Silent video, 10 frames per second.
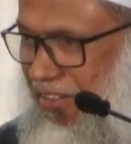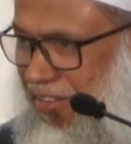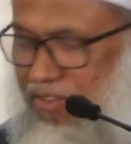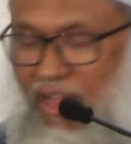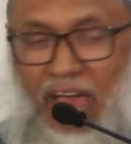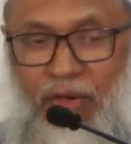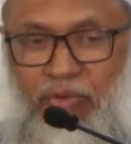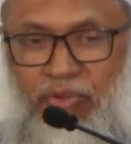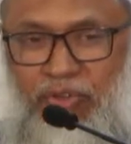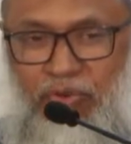So how
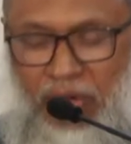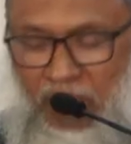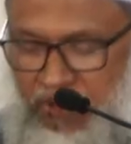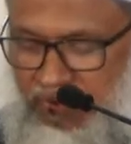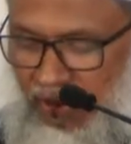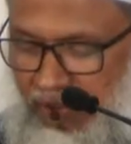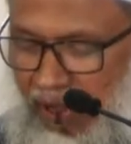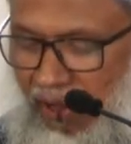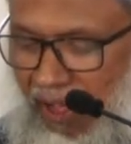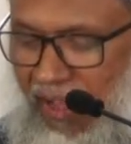we go away from
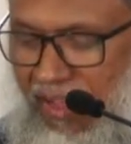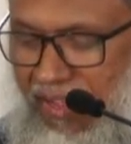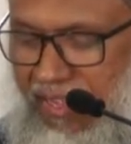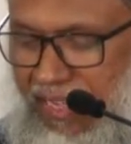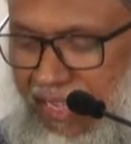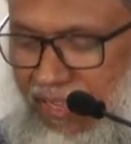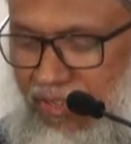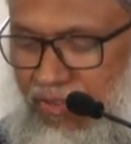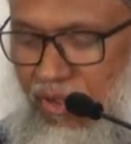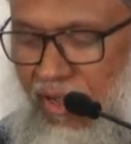Allah
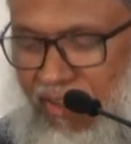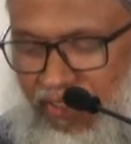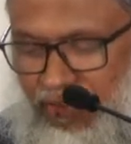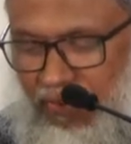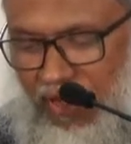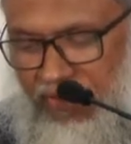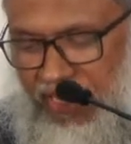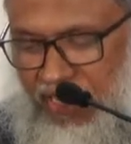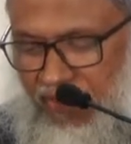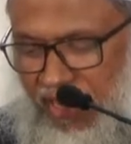so Allah subhanahu wa
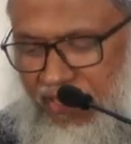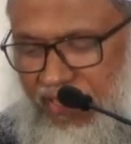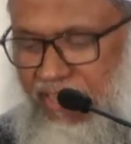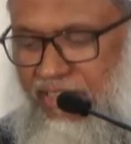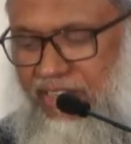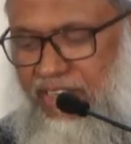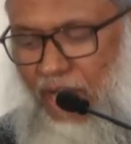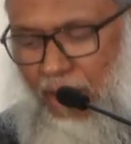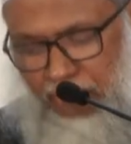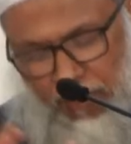ta'ala inviting us. You
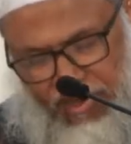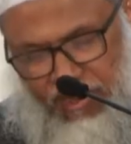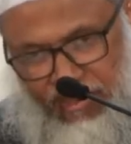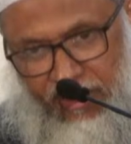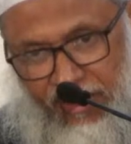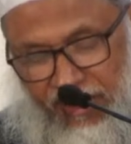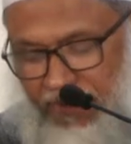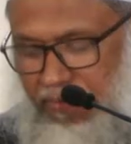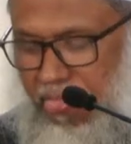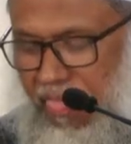have committed sin,
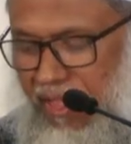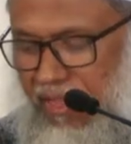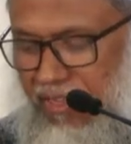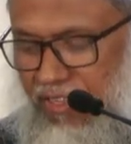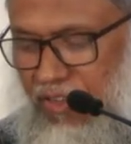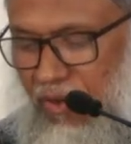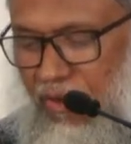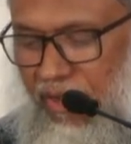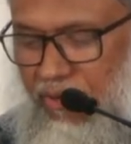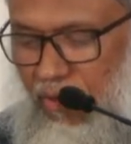
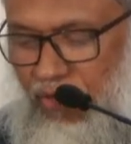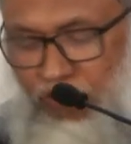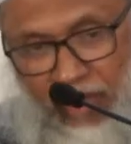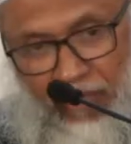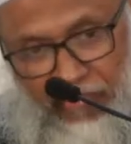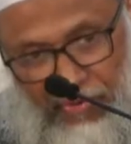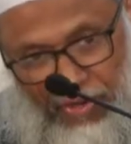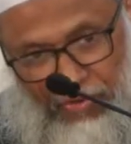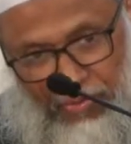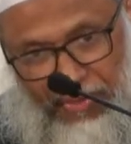so you want to come
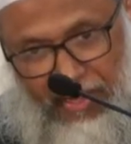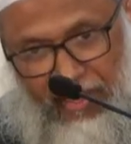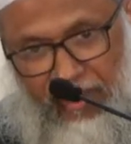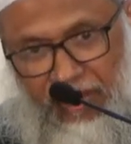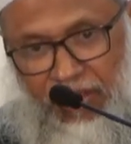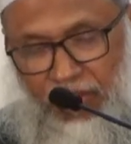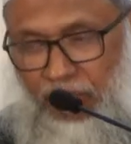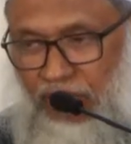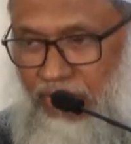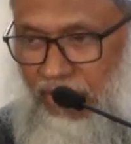forward to me, you
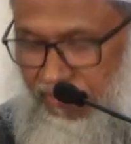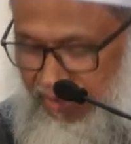want to have